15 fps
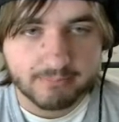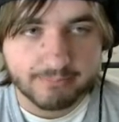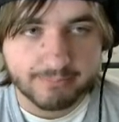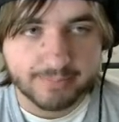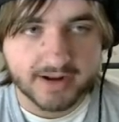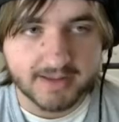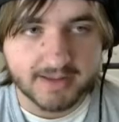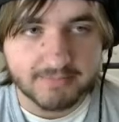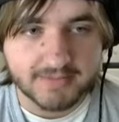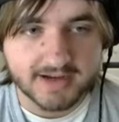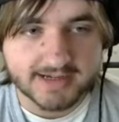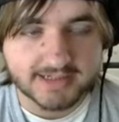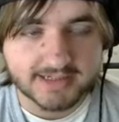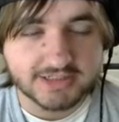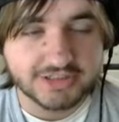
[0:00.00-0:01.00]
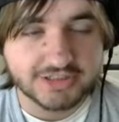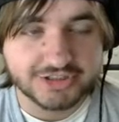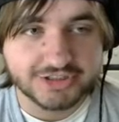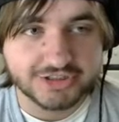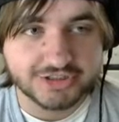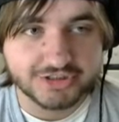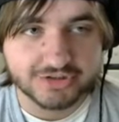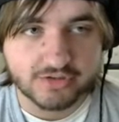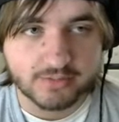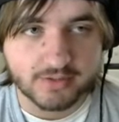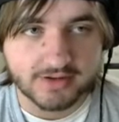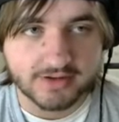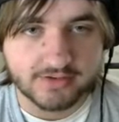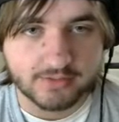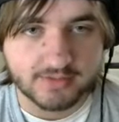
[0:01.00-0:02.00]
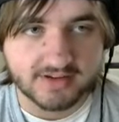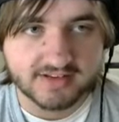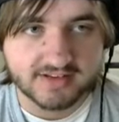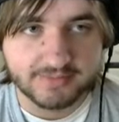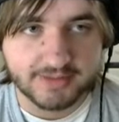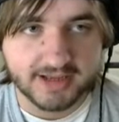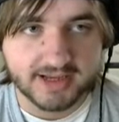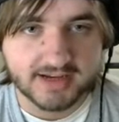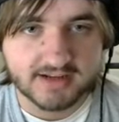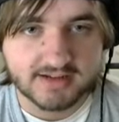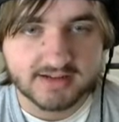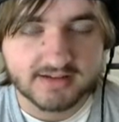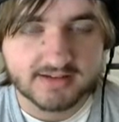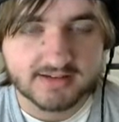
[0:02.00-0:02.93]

but I'm not sure what to expect,